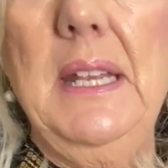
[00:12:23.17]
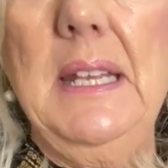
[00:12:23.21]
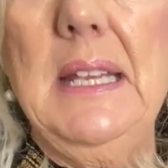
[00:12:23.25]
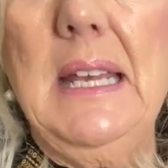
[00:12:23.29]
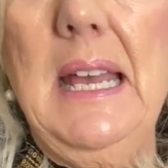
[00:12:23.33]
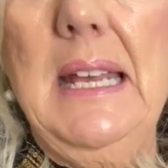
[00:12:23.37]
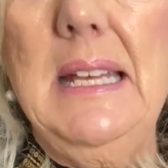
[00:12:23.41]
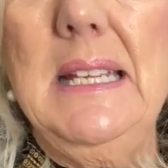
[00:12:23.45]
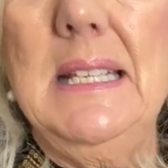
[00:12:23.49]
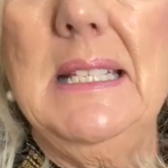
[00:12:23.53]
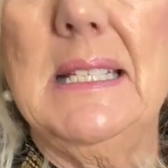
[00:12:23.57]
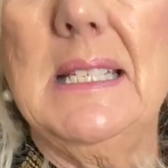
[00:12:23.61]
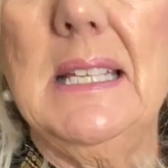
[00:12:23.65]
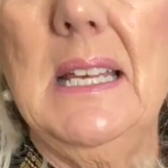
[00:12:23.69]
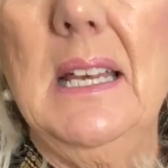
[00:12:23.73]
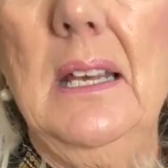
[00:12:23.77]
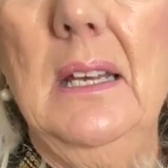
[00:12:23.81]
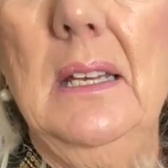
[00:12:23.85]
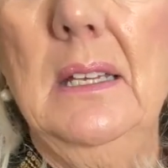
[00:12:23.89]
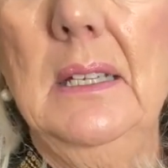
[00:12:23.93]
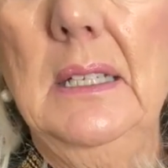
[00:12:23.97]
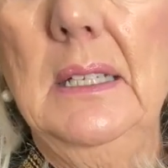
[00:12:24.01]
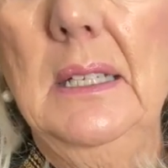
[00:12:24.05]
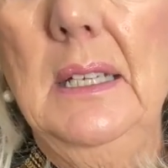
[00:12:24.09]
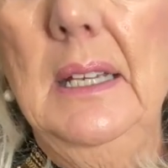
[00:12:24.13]
It's
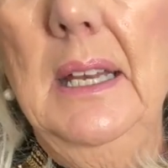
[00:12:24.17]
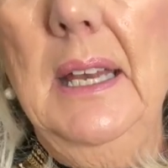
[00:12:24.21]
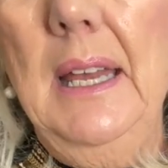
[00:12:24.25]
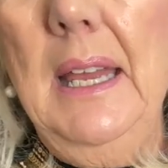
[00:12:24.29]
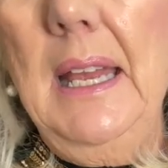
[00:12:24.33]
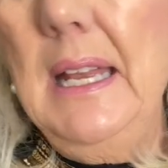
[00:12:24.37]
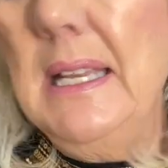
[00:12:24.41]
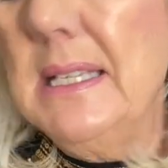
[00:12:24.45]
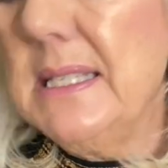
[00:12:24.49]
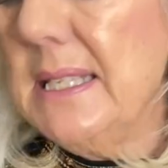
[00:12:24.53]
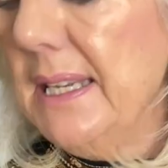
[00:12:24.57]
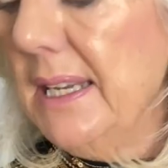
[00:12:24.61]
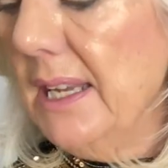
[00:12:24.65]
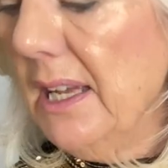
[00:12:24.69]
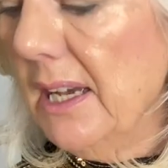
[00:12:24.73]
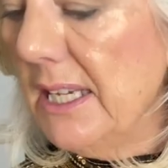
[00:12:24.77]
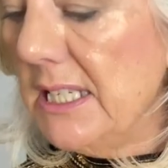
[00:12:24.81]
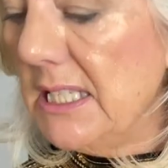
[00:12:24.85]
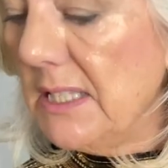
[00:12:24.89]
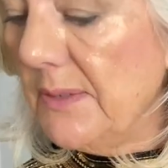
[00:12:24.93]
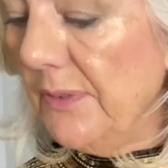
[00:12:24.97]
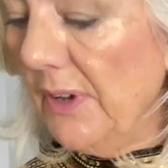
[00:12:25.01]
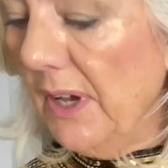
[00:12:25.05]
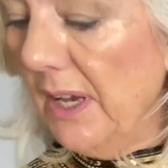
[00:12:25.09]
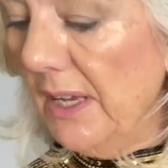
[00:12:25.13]
a
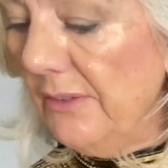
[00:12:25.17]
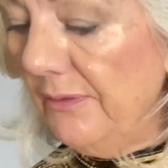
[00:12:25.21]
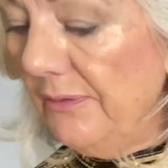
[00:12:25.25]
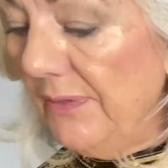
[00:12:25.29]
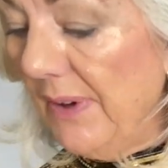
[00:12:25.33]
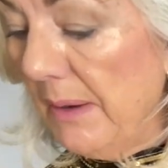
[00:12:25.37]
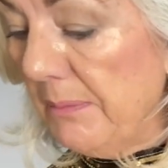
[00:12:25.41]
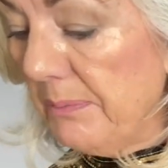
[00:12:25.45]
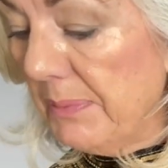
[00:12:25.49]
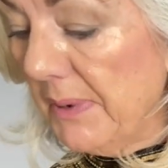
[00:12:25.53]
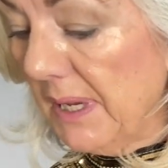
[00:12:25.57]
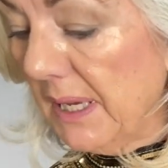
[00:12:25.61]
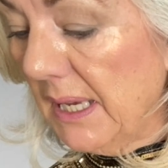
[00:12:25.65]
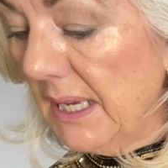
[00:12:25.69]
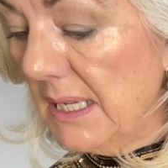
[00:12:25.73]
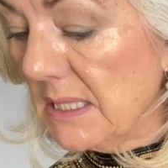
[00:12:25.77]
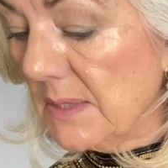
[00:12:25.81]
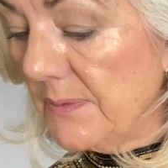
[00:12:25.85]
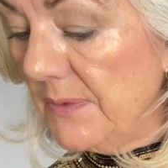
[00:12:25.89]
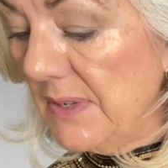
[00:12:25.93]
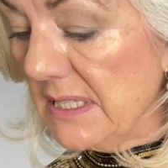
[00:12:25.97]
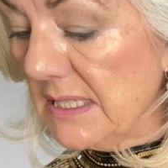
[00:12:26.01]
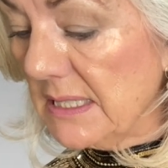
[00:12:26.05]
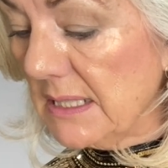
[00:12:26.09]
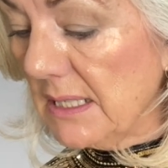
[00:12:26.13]
nice fine fabric.
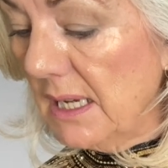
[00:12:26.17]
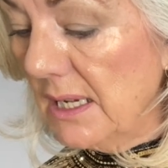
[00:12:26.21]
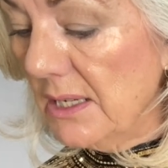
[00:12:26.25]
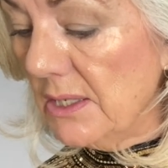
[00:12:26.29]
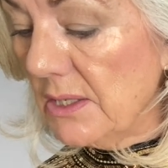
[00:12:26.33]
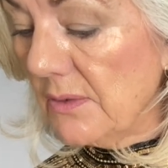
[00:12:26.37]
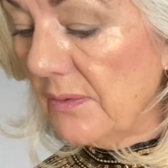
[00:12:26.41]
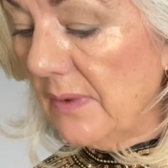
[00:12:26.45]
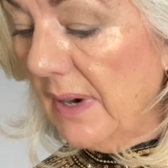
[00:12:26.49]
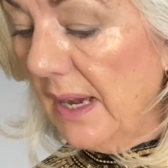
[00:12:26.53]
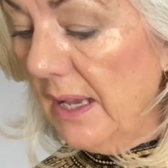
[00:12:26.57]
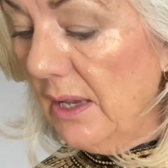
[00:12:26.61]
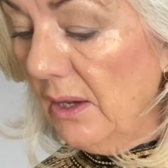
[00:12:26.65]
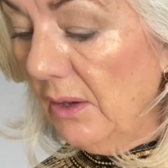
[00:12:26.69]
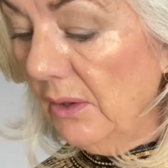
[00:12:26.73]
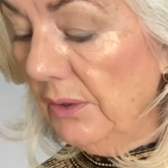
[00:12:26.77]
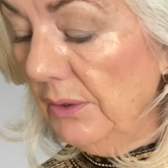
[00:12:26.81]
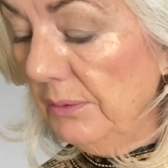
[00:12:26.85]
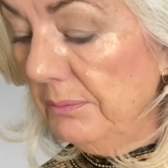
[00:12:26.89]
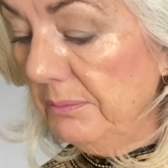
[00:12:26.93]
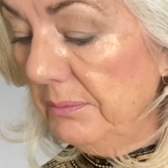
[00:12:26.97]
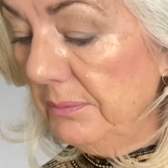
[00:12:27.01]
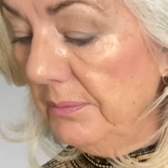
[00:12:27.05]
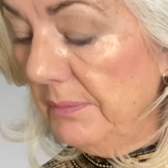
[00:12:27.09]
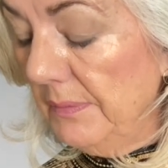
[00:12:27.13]
It's viscose
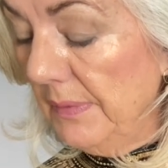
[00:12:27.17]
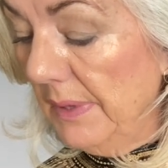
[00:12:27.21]
rayon.